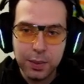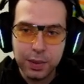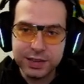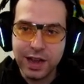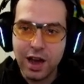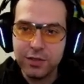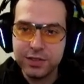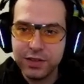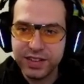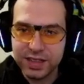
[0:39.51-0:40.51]
But yeah, after
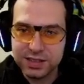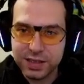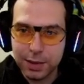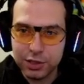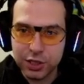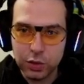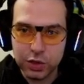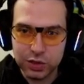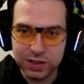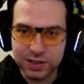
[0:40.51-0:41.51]
having established how
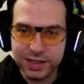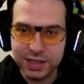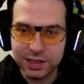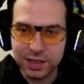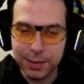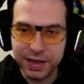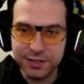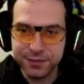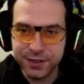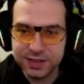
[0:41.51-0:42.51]
good his leader typing
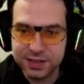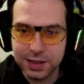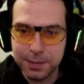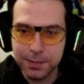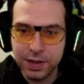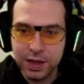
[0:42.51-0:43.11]
fits him,